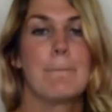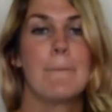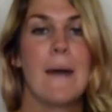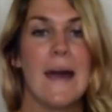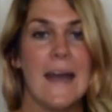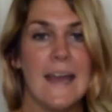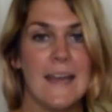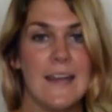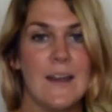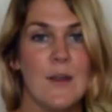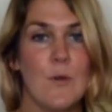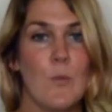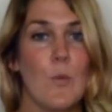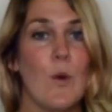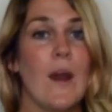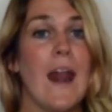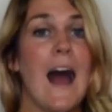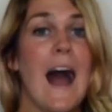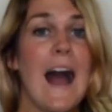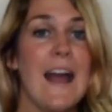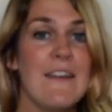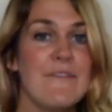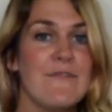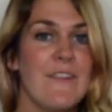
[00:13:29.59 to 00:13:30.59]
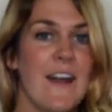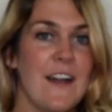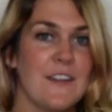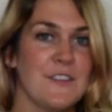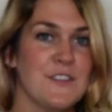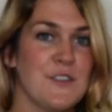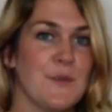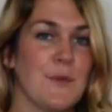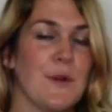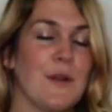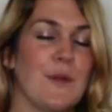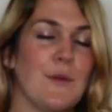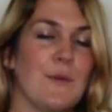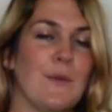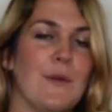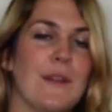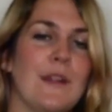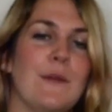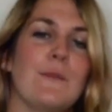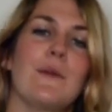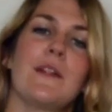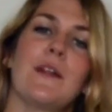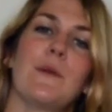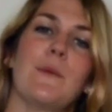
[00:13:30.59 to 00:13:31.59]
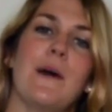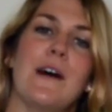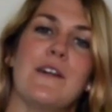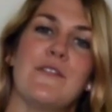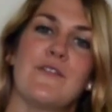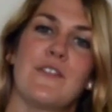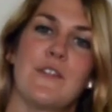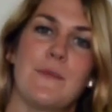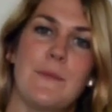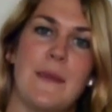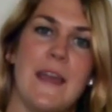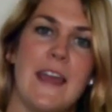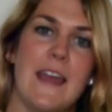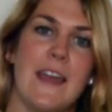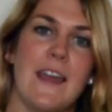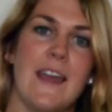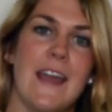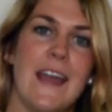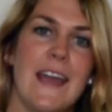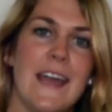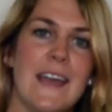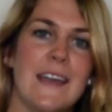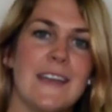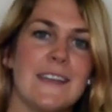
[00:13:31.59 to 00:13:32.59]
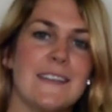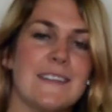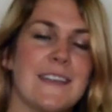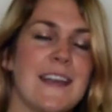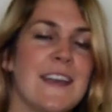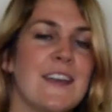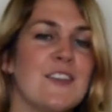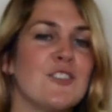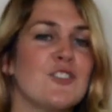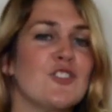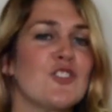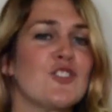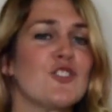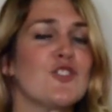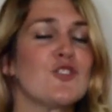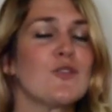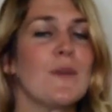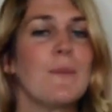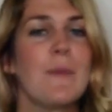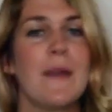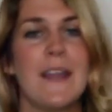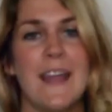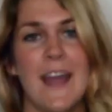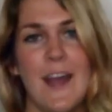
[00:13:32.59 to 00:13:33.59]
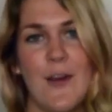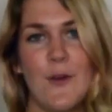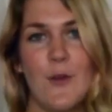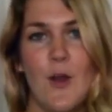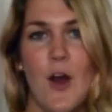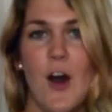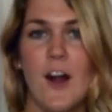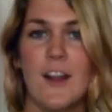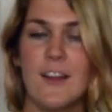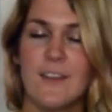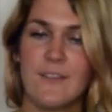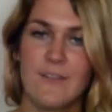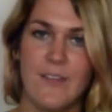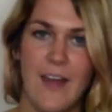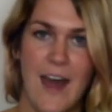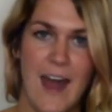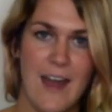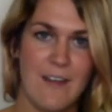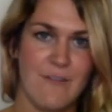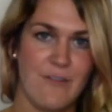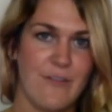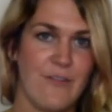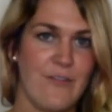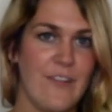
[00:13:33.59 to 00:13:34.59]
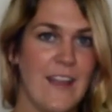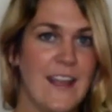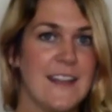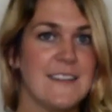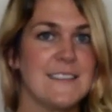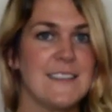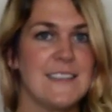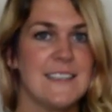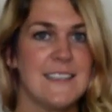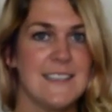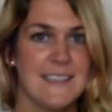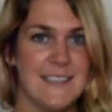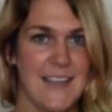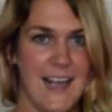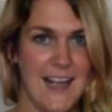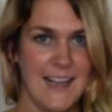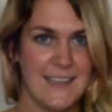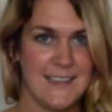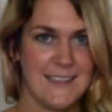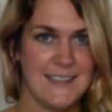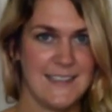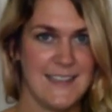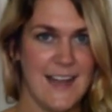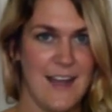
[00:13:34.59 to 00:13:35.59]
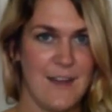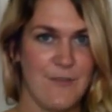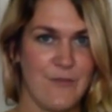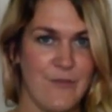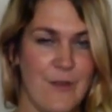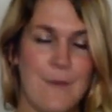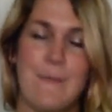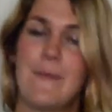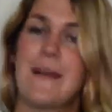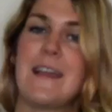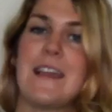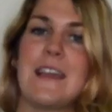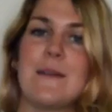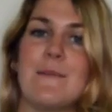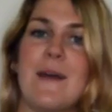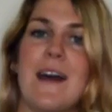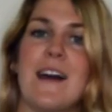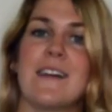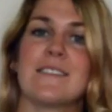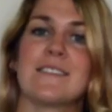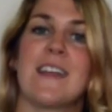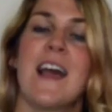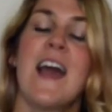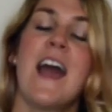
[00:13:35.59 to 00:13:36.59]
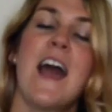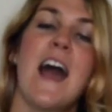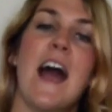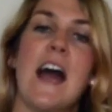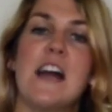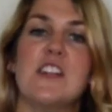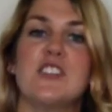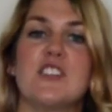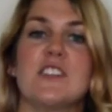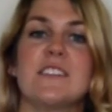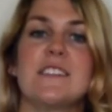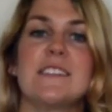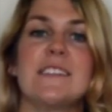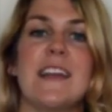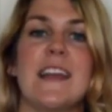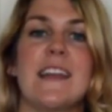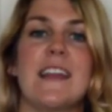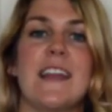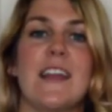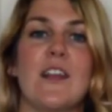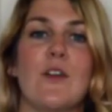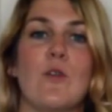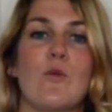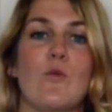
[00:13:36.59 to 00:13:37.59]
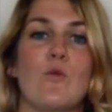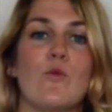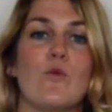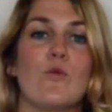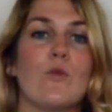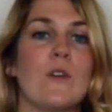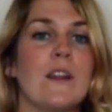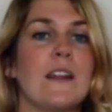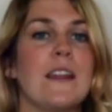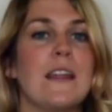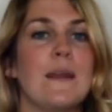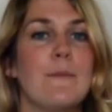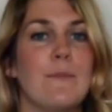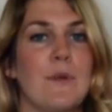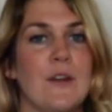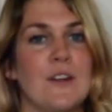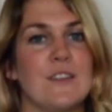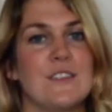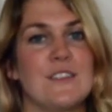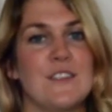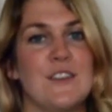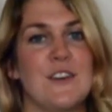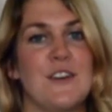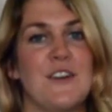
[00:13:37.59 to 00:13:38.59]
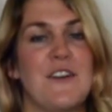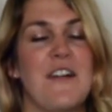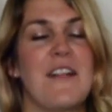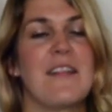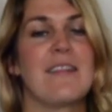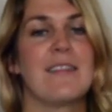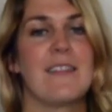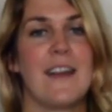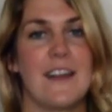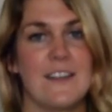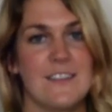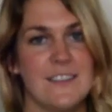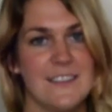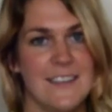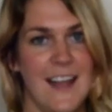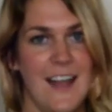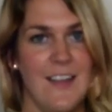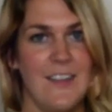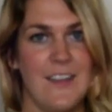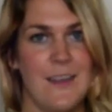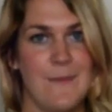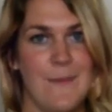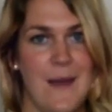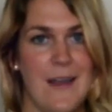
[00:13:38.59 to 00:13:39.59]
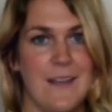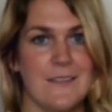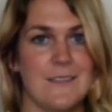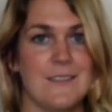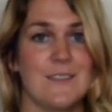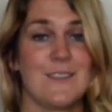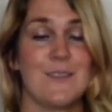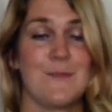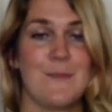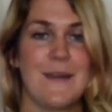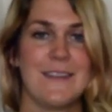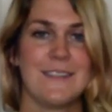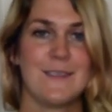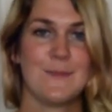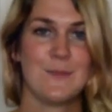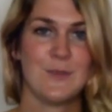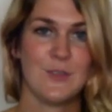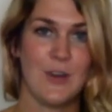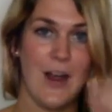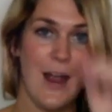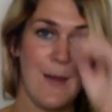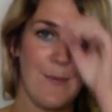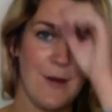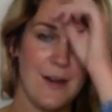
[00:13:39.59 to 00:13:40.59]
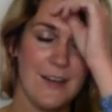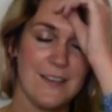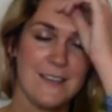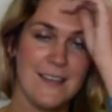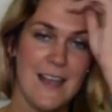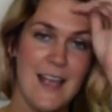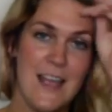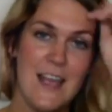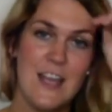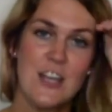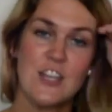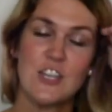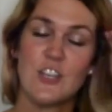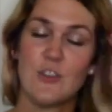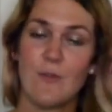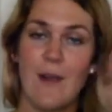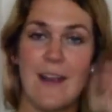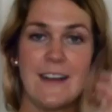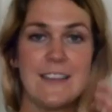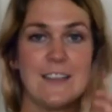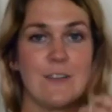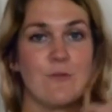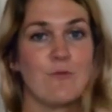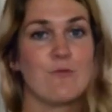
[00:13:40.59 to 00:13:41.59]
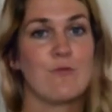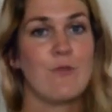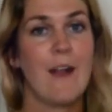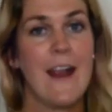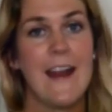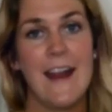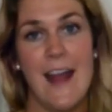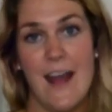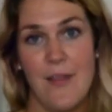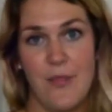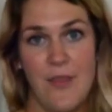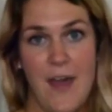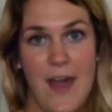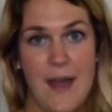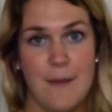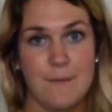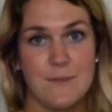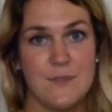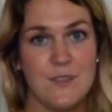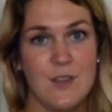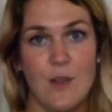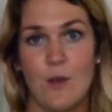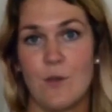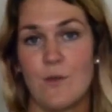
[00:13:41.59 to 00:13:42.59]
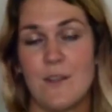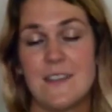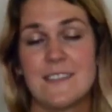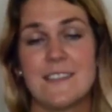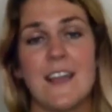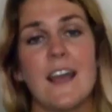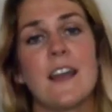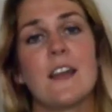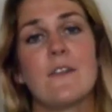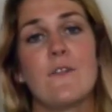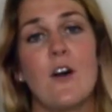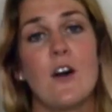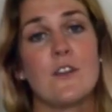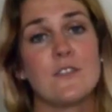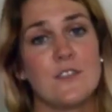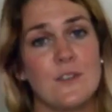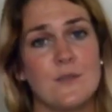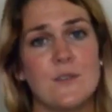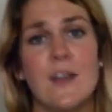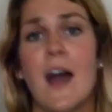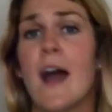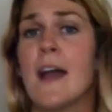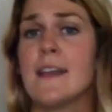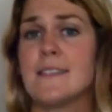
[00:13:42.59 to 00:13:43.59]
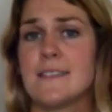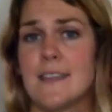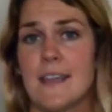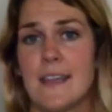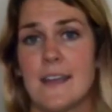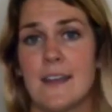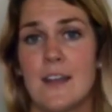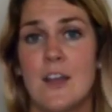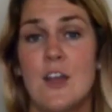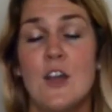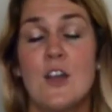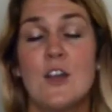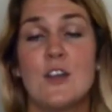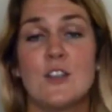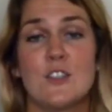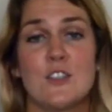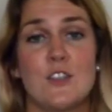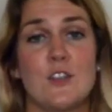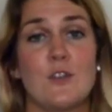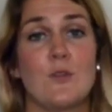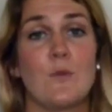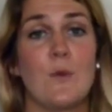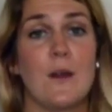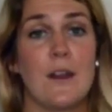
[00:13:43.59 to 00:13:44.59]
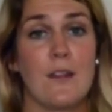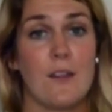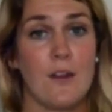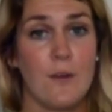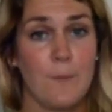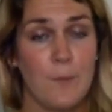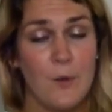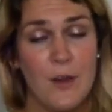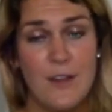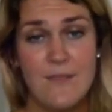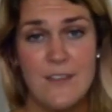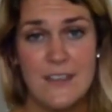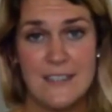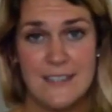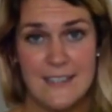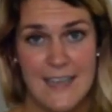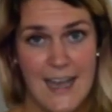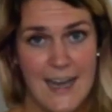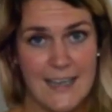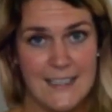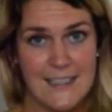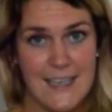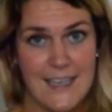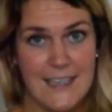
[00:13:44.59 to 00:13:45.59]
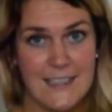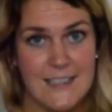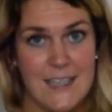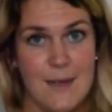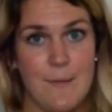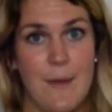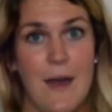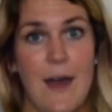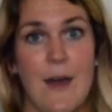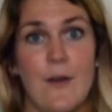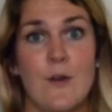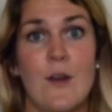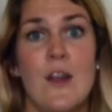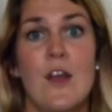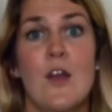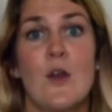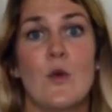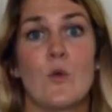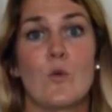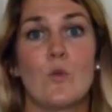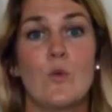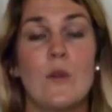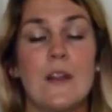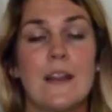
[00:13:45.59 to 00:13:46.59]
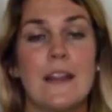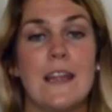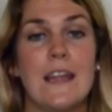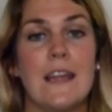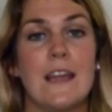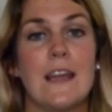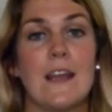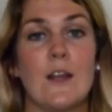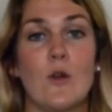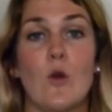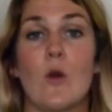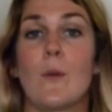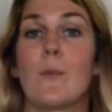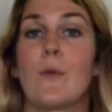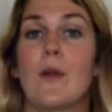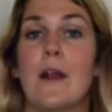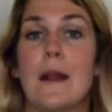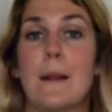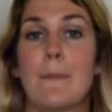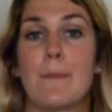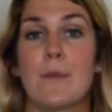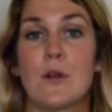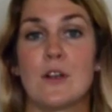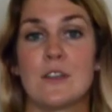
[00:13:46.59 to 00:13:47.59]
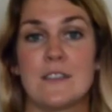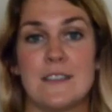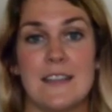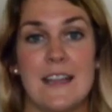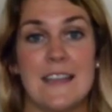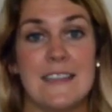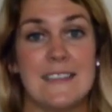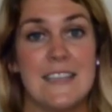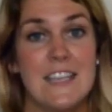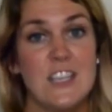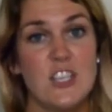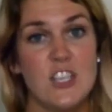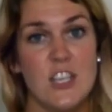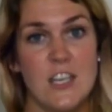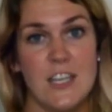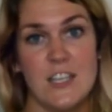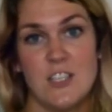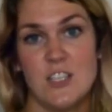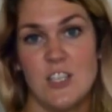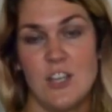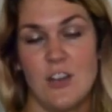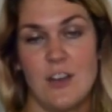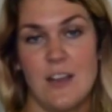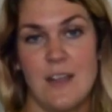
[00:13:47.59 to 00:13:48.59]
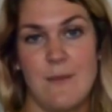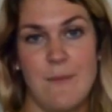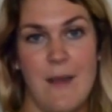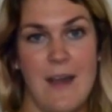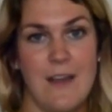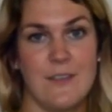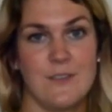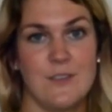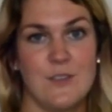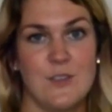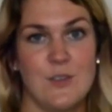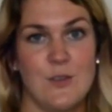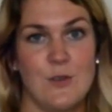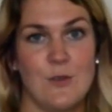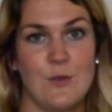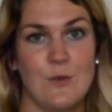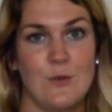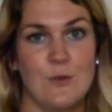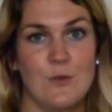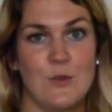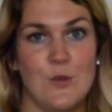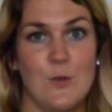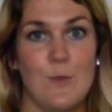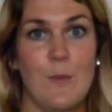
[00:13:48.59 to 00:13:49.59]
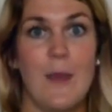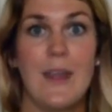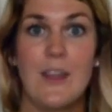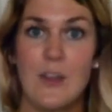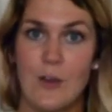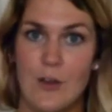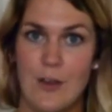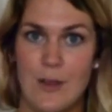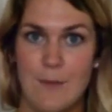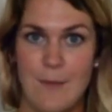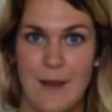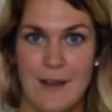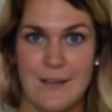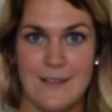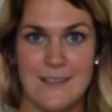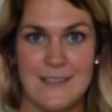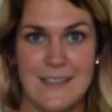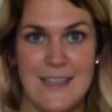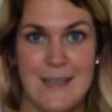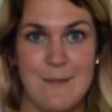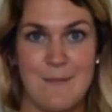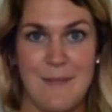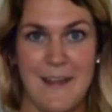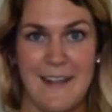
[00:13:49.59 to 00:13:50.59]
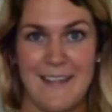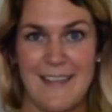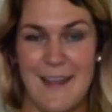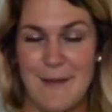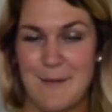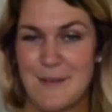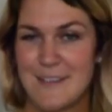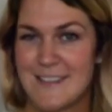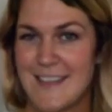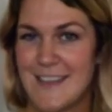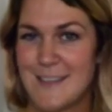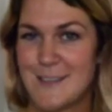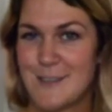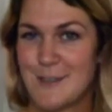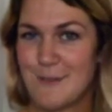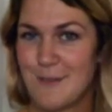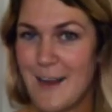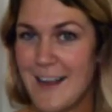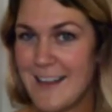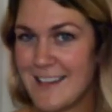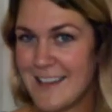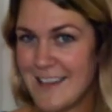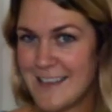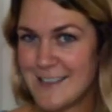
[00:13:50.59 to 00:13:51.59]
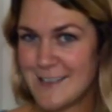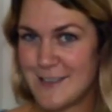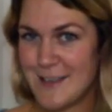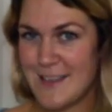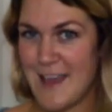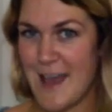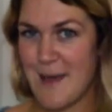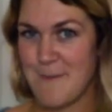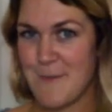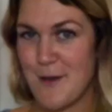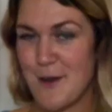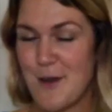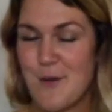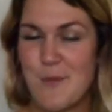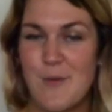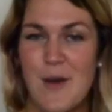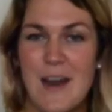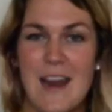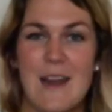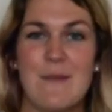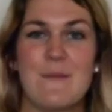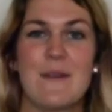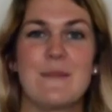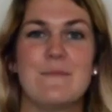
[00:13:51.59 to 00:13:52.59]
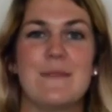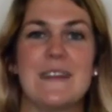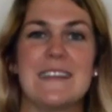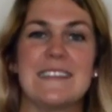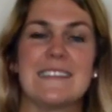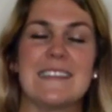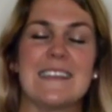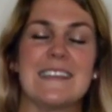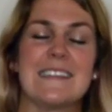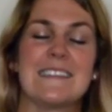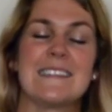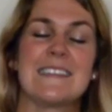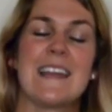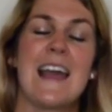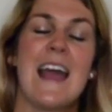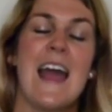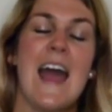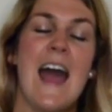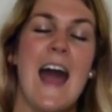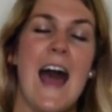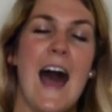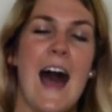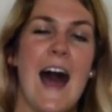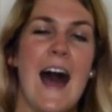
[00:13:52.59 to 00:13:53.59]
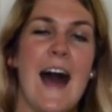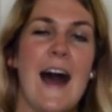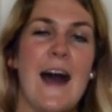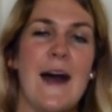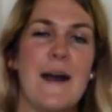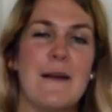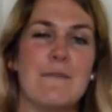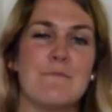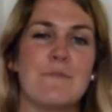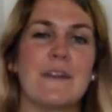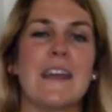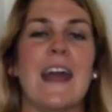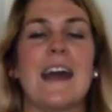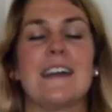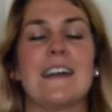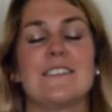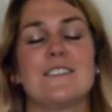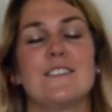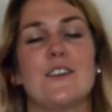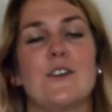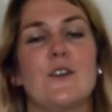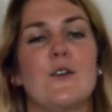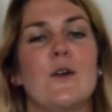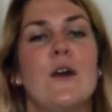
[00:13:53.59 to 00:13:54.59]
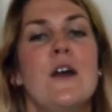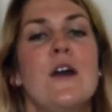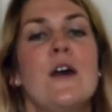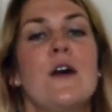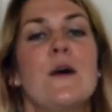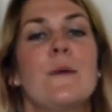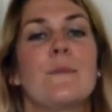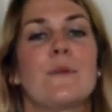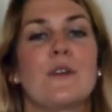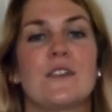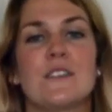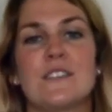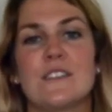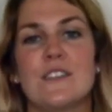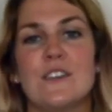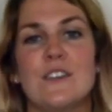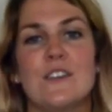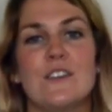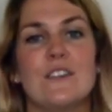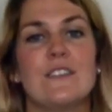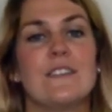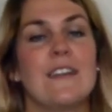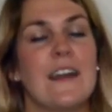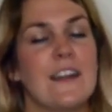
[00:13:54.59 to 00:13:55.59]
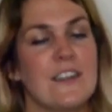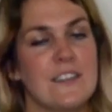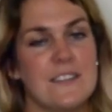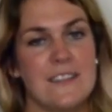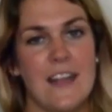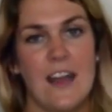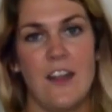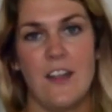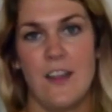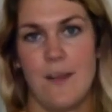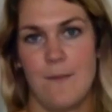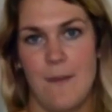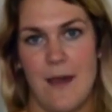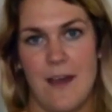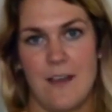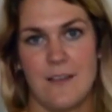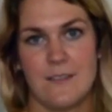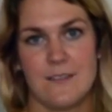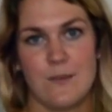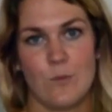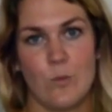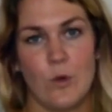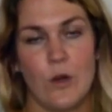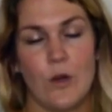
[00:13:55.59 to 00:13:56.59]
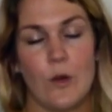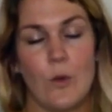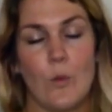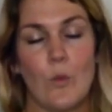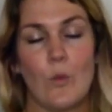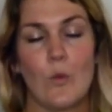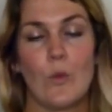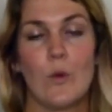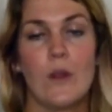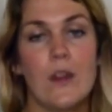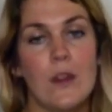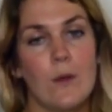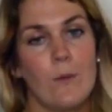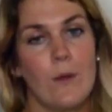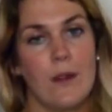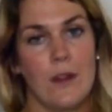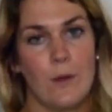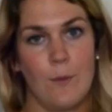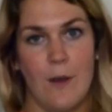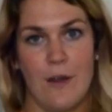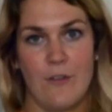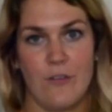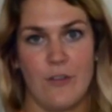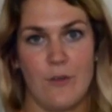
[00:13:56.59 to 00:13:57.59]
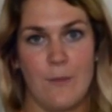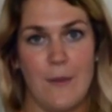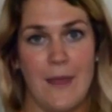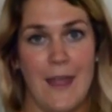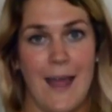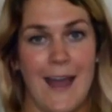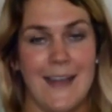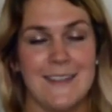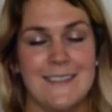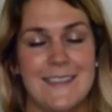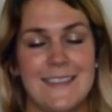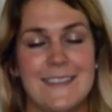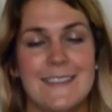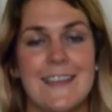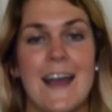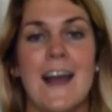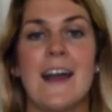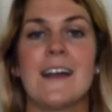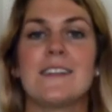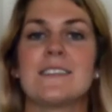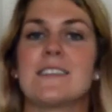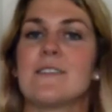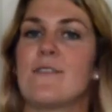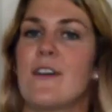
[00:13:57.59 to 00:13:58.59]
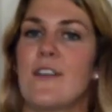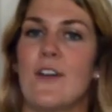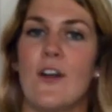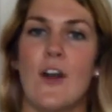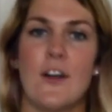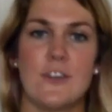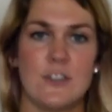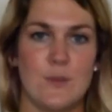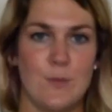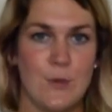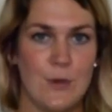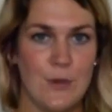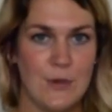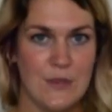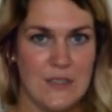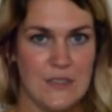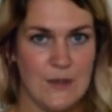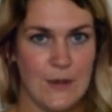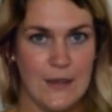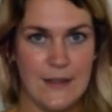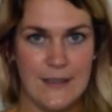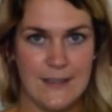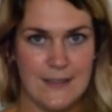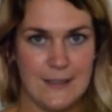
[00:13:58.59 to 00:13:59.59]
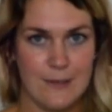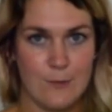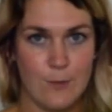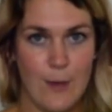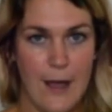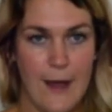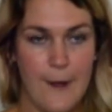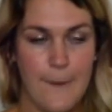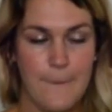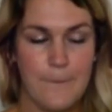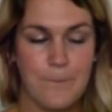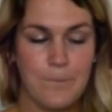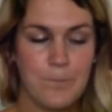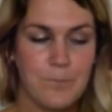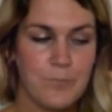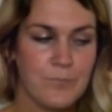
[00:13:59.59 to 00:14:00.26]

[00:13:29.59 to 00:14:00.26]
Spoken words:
But what I found to work really, really well for me is stripping out all of that fancy design stuff from my emails and just sending really personal letter style emails to my subscribers, directed right at them. So this kind of also ties in to one of the previous tactics about really incorporating personalization into your emails to make your emails seem like they were sent directly to them on a one-on-one basis. But yeah, so personal letter style emails work really, really well for me. I see tons of other entrepreneurs doing this as well.